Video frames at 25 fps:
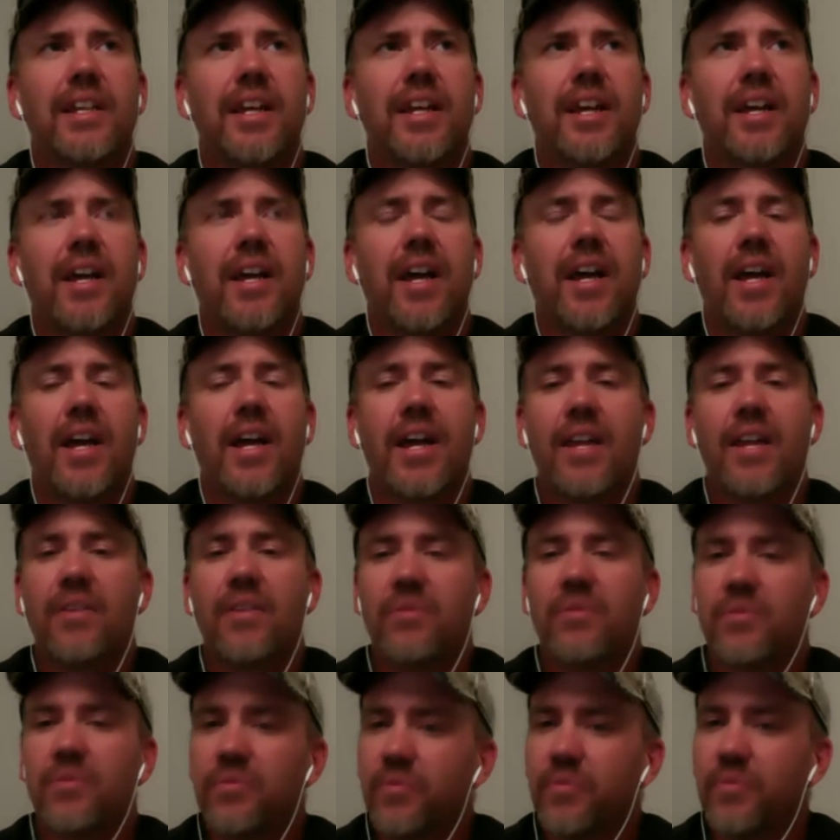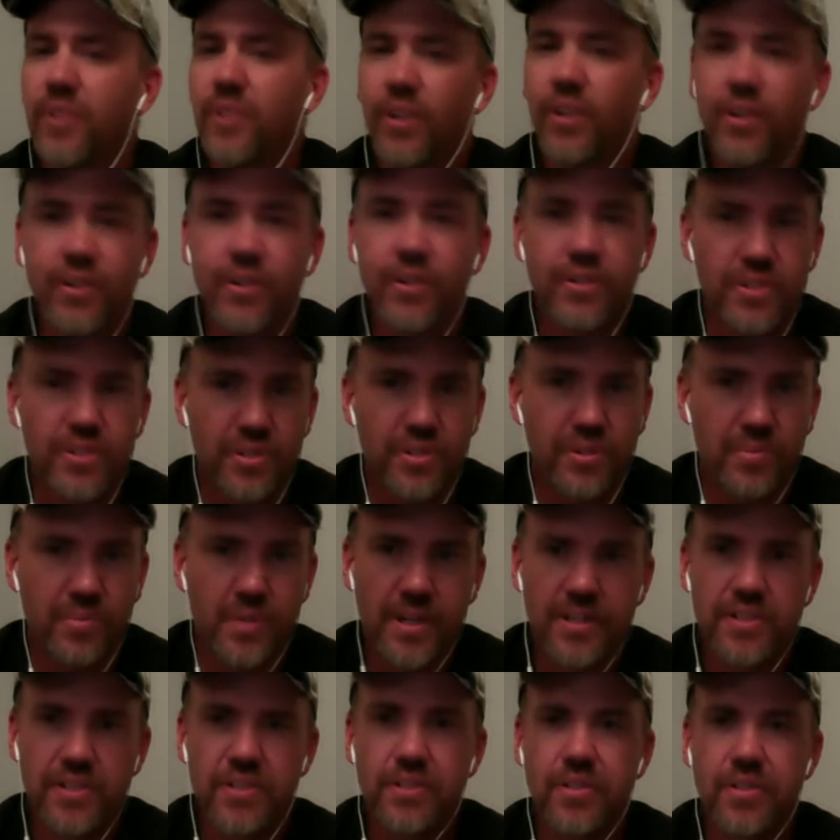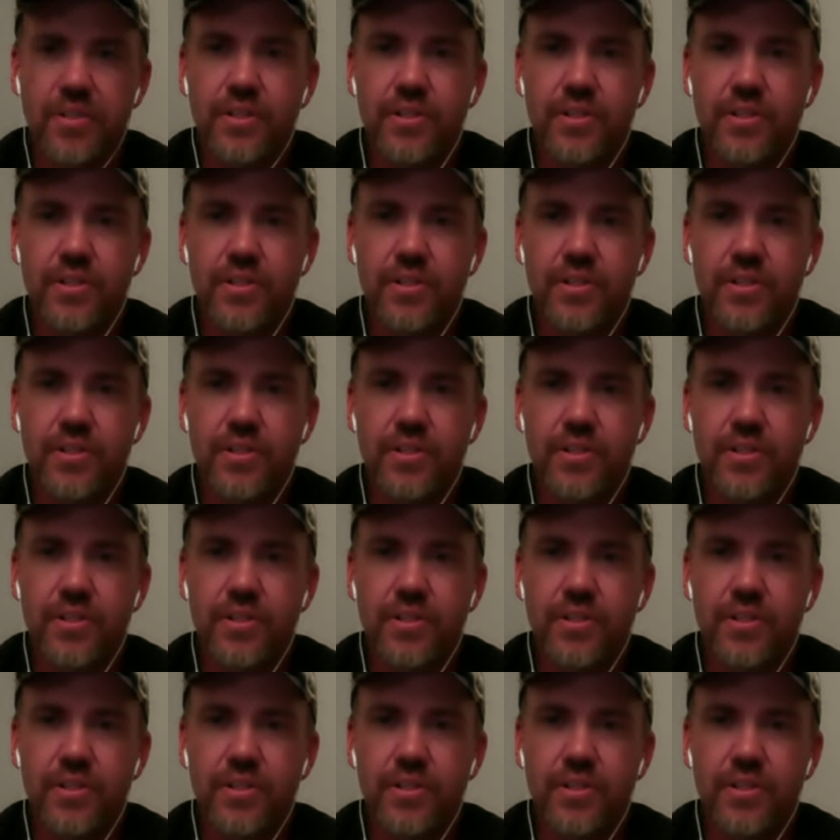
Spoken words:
I had learned so much,